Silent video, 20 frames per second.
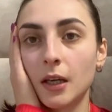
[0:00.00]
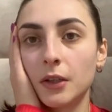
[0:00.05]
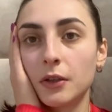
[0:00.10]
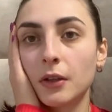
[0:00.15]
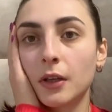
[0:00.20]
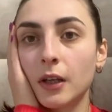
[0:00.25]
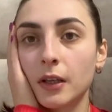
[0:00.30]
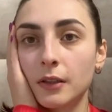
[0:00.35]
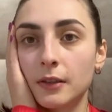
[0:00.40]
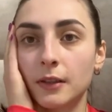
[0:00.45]
You
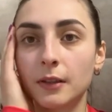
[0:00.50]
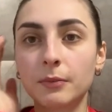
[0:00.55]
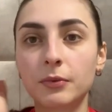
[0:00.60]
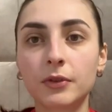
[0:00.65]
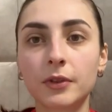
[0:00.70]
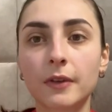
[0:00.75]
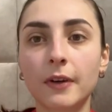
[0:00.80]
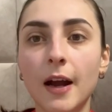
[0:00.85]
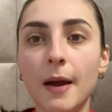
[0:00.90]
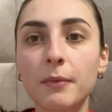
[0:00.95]
can
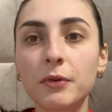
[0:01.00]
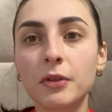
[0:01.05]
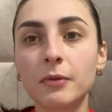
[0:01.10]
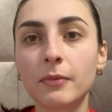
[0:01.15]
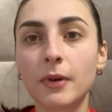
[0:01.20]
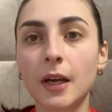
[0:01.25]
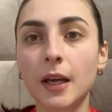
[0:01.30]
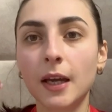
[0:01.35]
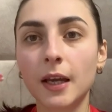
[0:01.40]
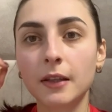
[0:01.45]
subscribe to
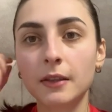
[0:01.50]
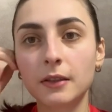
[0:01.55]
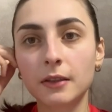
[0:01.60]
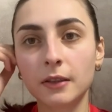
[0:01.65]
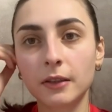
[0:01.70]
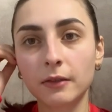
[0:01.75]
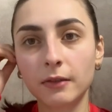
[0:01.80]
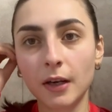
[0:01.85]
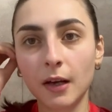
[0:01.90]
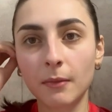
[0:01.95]
my
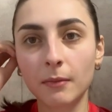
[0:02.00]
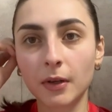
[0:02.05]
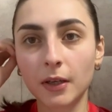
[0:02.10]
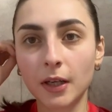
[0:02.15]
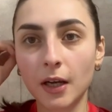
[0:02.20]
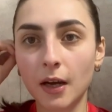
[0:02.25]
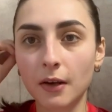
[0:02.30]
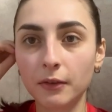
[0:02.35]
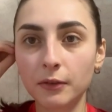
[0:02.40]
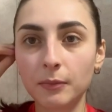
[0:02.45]
Instagram
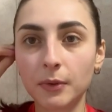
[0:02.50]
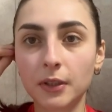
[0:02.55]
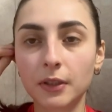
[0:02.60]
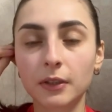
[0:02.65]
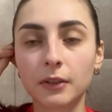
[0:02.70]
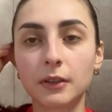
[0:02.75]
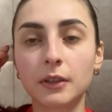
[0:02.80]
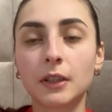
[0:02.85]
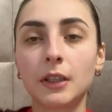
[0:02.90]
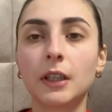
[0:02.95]
account,
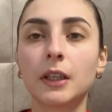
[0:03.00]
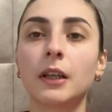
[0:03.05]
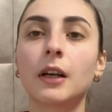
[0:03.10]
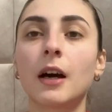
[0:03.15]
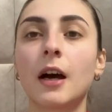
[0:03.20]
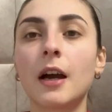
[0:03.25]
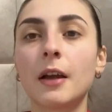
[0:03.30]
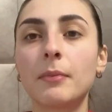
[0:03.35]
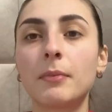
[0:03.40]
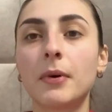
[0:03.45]
because there
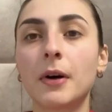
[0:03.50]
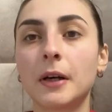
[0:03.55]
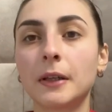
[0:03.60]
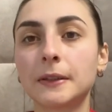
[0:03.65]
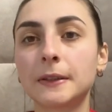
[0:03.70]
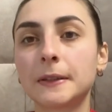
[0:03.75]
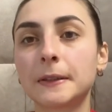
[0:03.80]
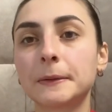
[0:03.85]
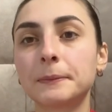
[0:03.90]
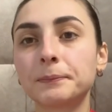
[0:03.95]
I
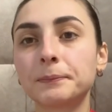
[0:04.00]
post